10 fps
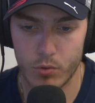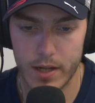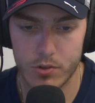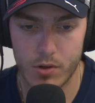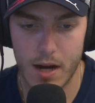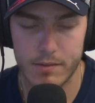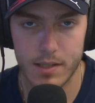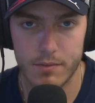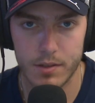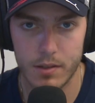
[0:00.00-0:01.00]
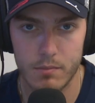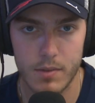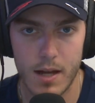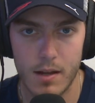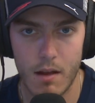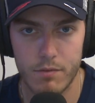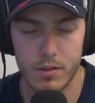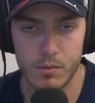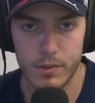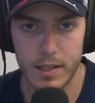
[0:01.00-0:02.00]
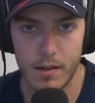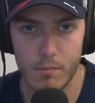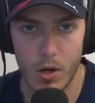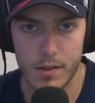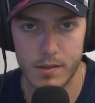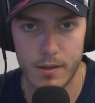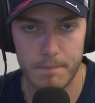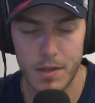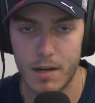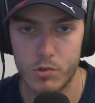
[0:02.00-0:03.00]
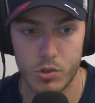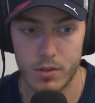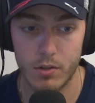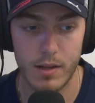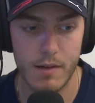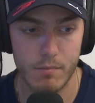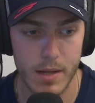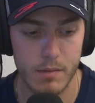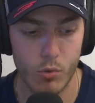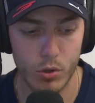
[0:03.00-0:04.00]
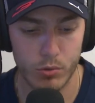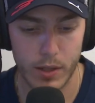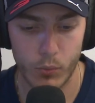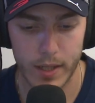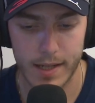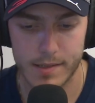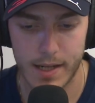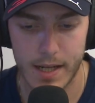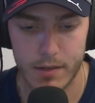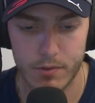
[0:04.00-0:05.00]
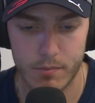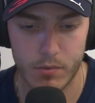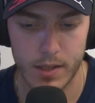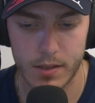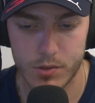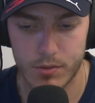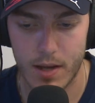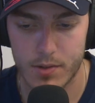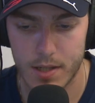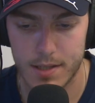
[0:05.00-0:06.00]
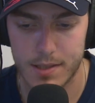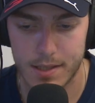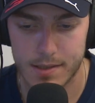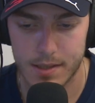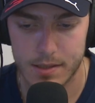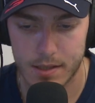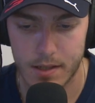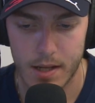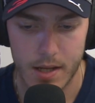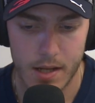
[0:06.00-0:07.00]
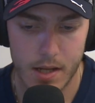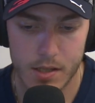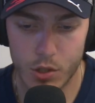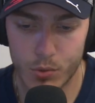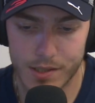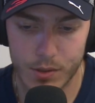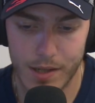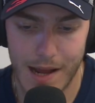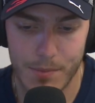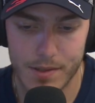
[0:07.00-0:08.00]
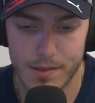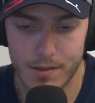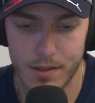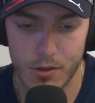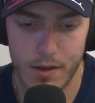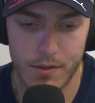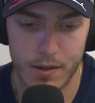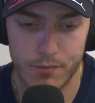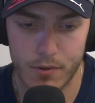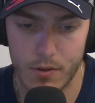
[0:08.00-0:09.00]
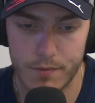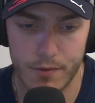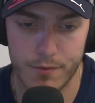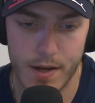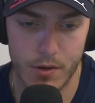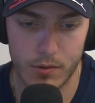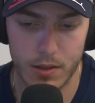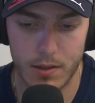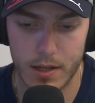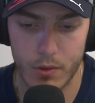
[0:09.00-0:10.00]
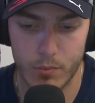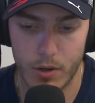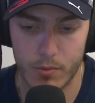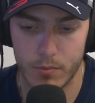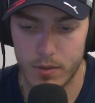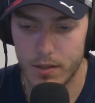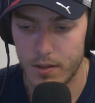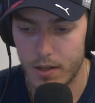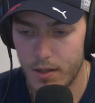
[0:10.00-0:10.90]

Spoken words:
great drives left in him after this weekend in Monza, and I'm sure he'll have many more great weekends ahead of him in the 2018 season. So we'll see what happens. I think for Vettel, Leclerc would probably be,